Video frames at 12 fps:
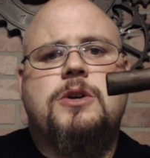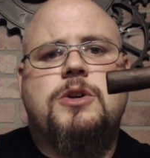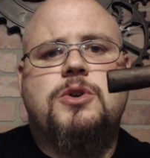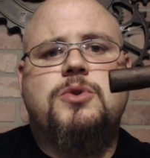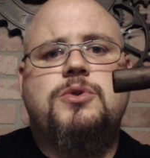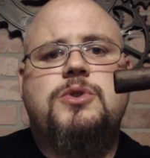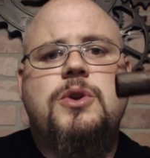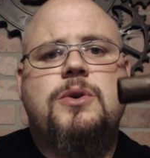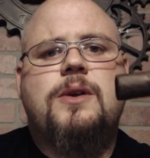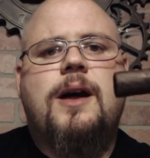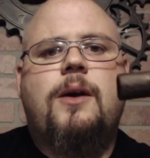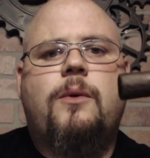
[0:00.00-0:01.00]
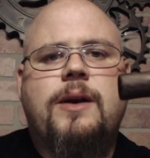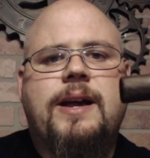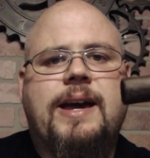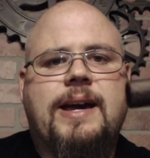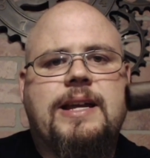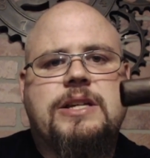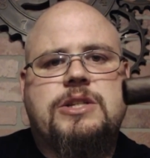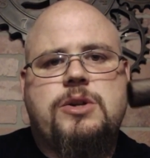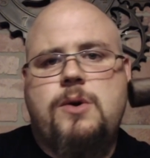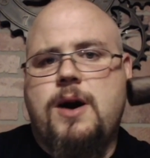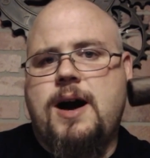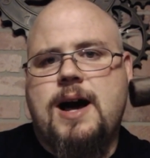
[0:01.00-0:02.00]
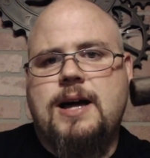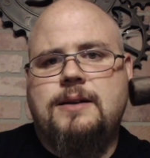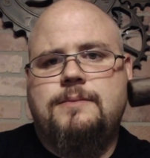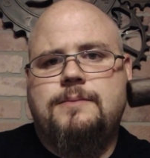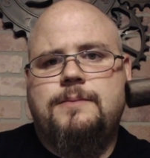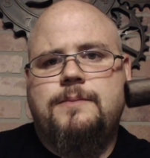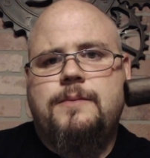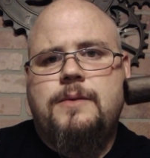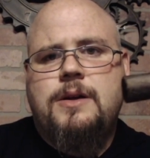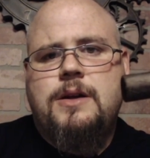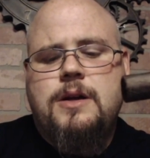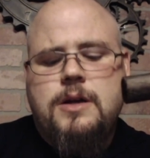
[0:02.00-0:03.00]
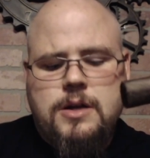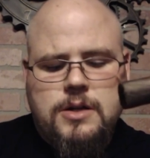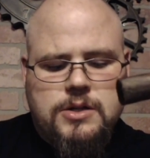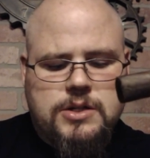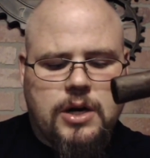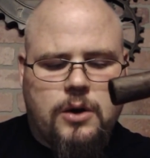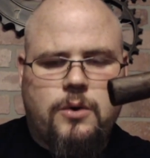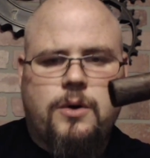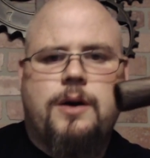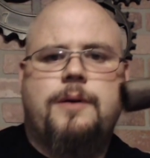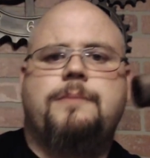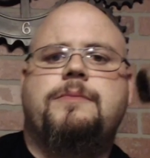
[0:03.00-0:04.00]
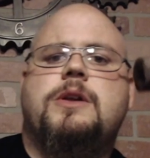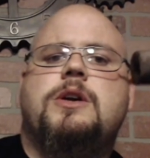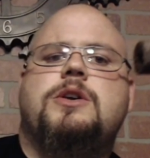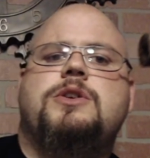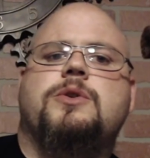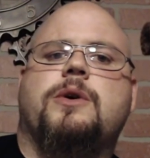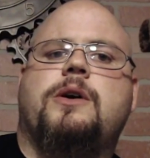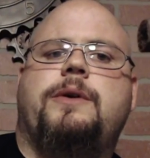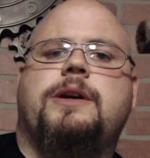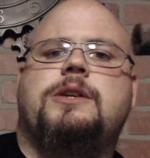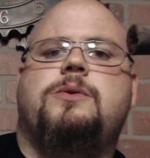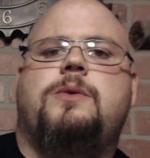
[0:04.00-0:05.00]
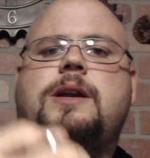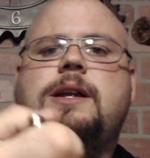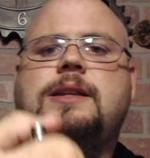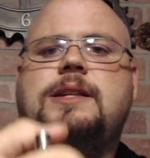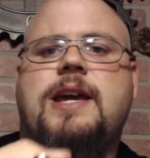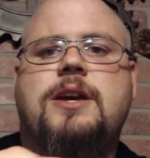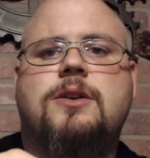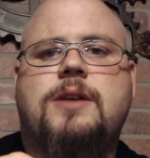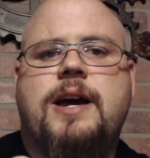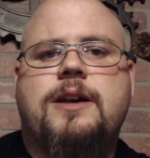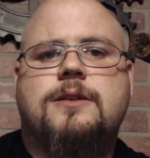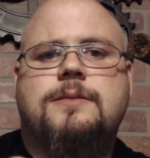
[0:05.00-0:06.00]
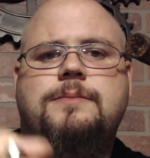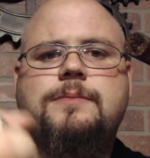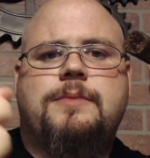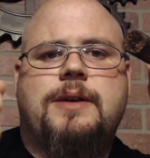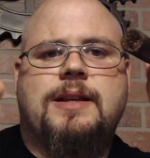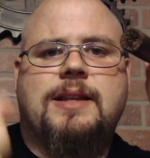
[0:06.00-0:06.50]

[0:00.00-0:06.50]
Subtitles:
you do not want to get it too hot. So you're going to want to take your lighter and